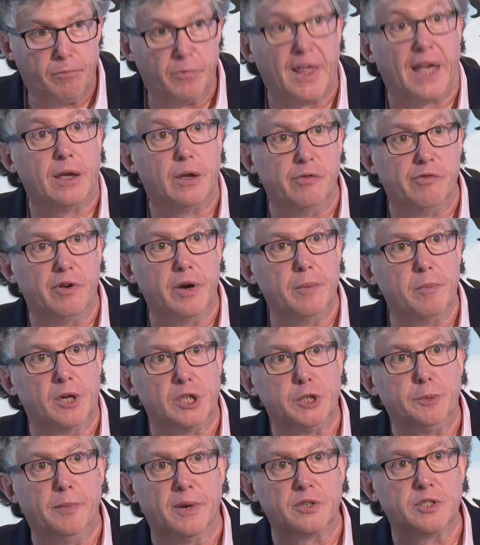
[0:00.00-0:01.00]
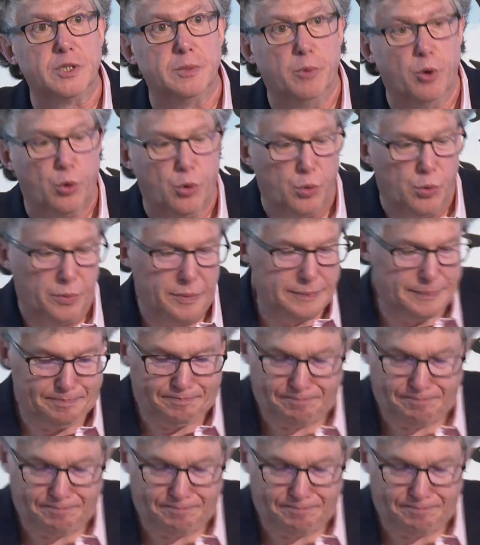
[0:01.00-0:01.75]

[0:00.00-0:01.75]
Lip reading: Thank you very much. Merci beaucoup.